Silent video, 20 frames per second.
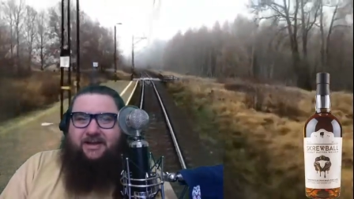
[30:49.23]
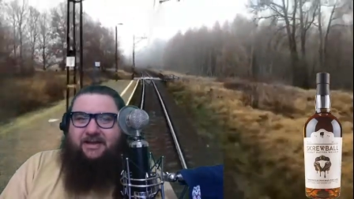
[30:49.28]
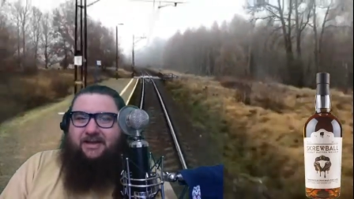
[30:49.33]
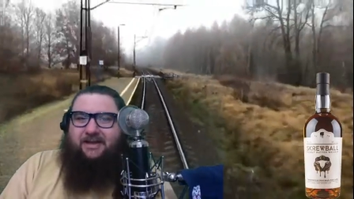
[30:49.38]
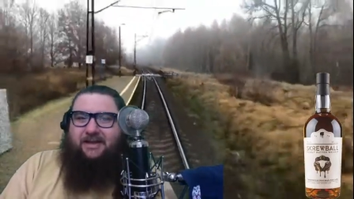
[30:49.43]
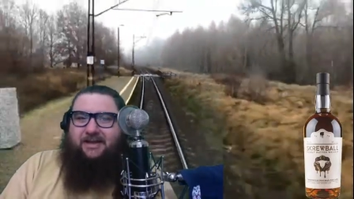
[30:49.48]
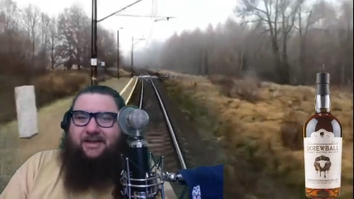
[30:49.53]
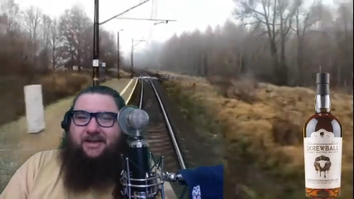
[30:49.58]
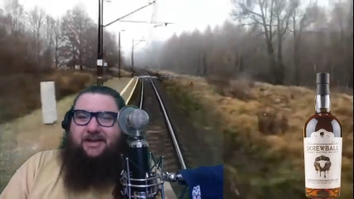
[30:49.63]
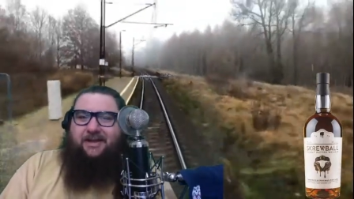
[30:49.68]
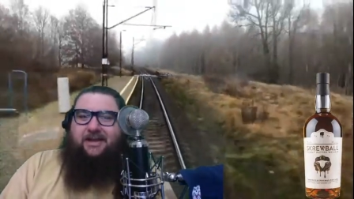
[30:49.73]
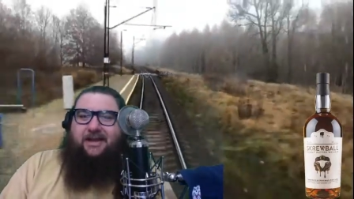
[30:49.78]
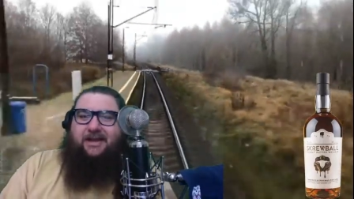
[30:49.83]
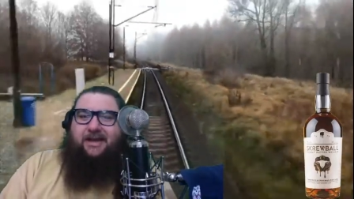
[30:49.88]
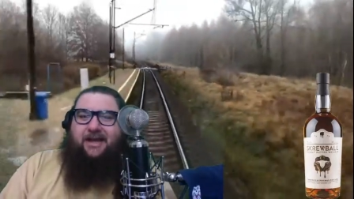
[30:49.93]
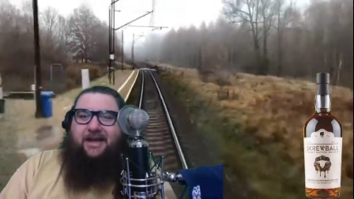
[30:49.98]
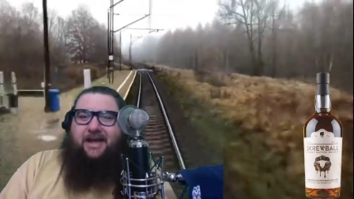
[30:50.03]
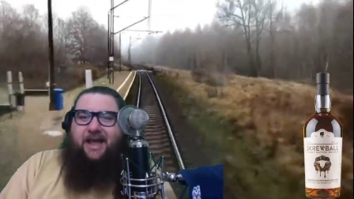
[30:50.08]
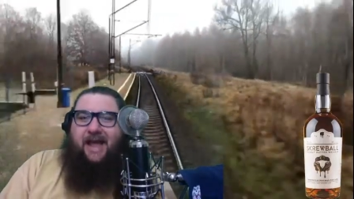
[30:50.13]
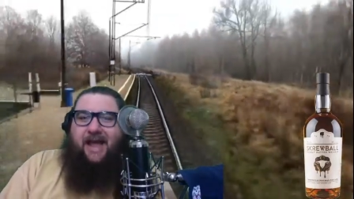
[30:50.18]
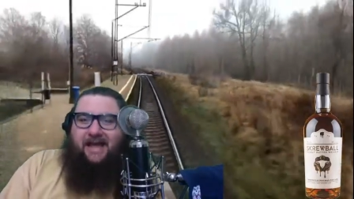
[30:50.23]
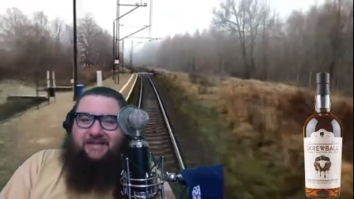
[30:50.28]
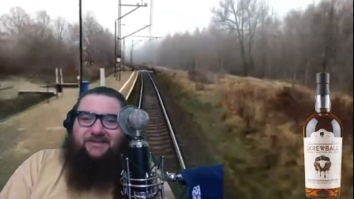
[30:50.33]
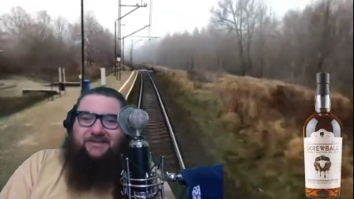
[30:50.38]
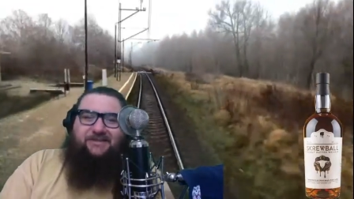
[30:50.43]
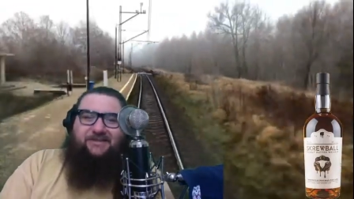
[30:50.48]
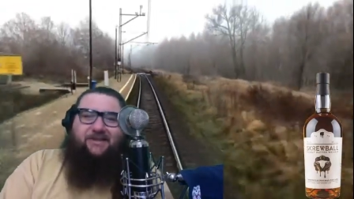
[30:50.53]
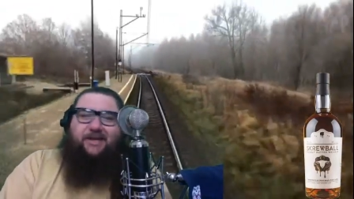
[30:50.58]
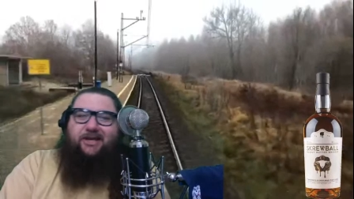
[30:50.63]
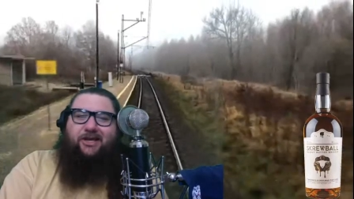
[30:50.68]

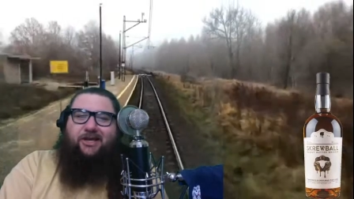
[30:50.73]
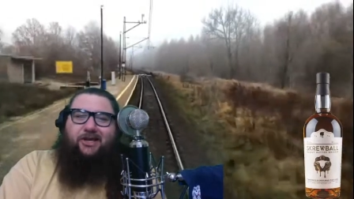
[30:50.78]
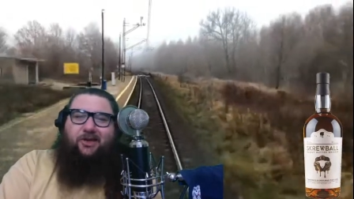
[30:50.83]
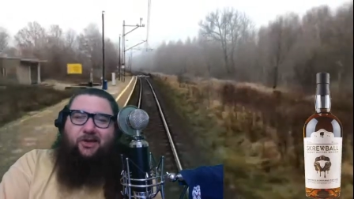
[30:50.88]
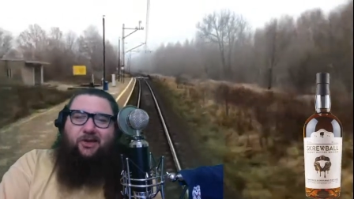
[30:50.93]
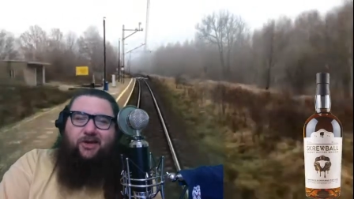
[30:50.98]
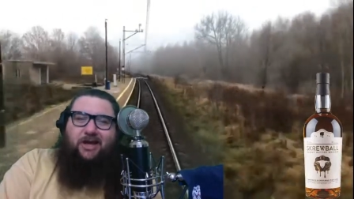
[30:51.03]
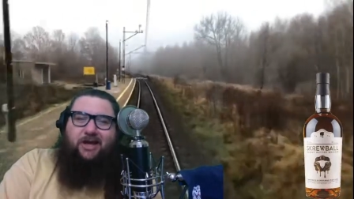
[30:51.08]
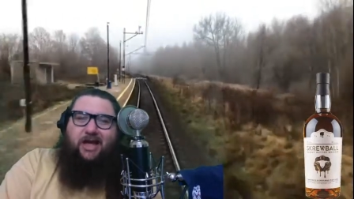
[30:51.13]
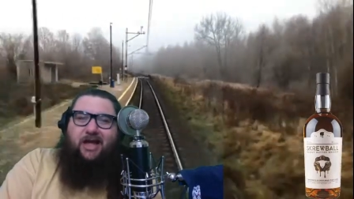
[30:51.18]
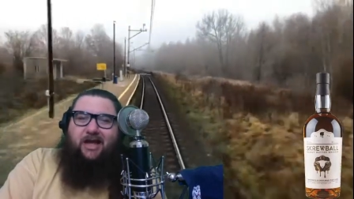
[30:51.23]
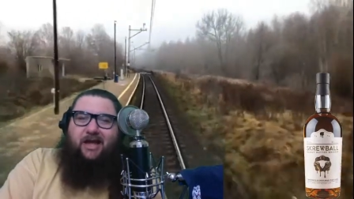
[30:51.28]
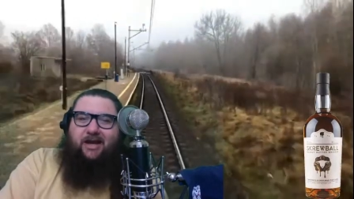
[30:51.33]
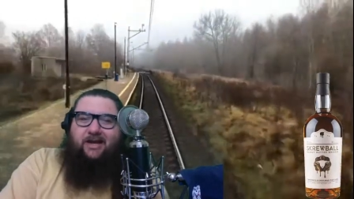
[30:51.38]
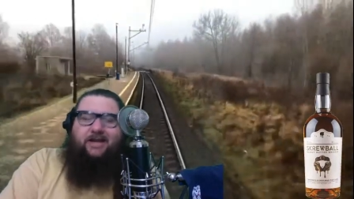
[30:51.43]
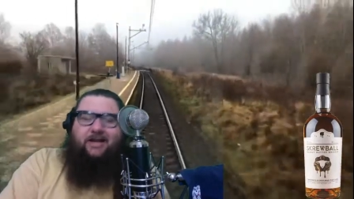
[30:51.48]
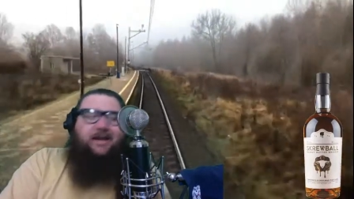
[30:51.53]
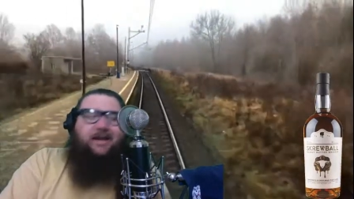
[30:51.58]
Yes, you got it.